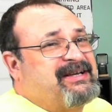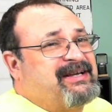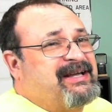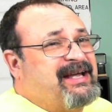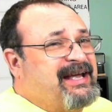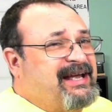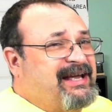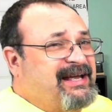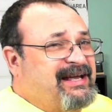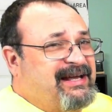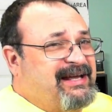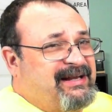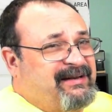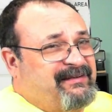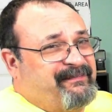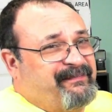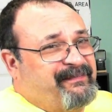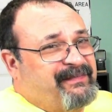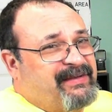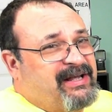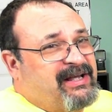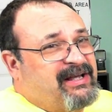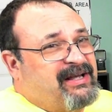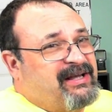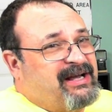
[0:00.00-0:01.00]
And
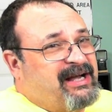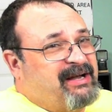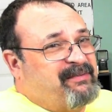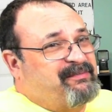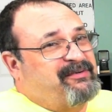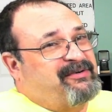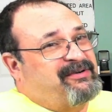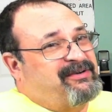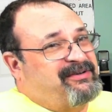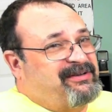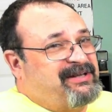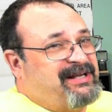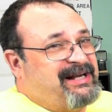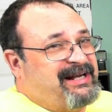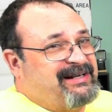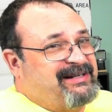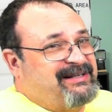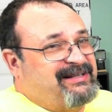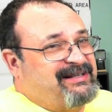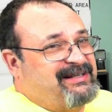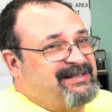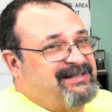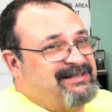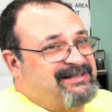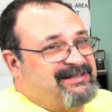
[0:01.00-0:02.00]
I bought a lot
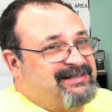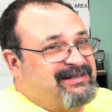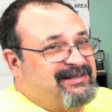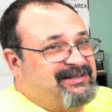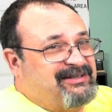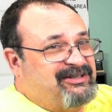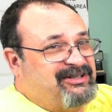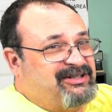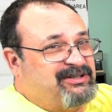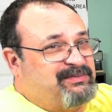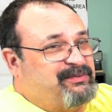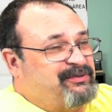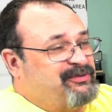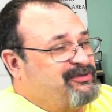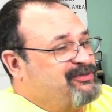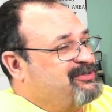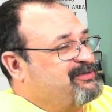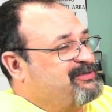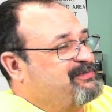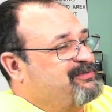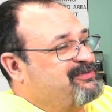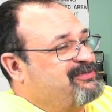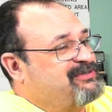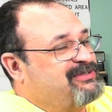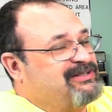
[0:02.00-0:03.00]
of these
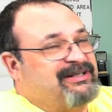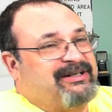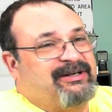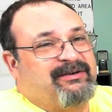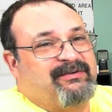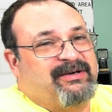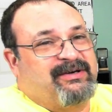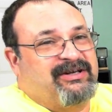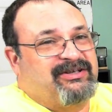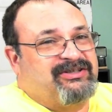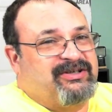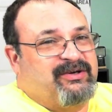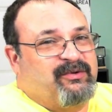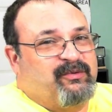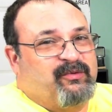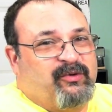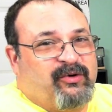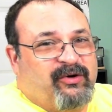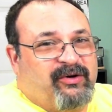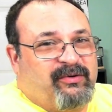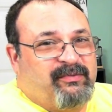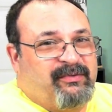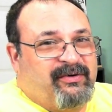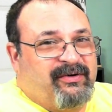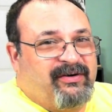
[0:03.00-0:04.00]
disposable cigarettes at
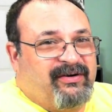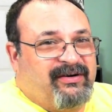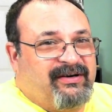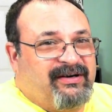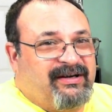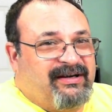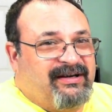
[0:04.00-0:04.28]
Walmart